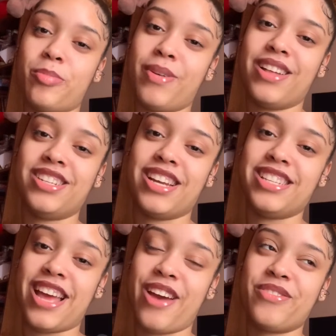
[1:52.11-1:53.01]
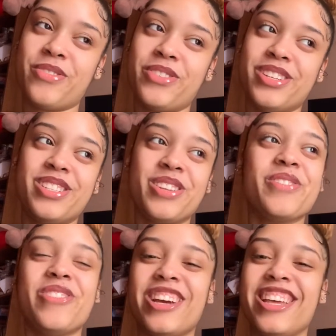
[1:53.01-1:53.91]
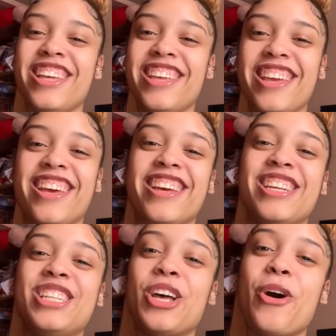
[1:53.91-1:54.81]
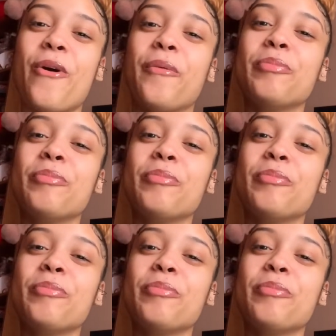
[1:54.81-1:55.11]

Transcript: apologizing afterwards. But yeah, so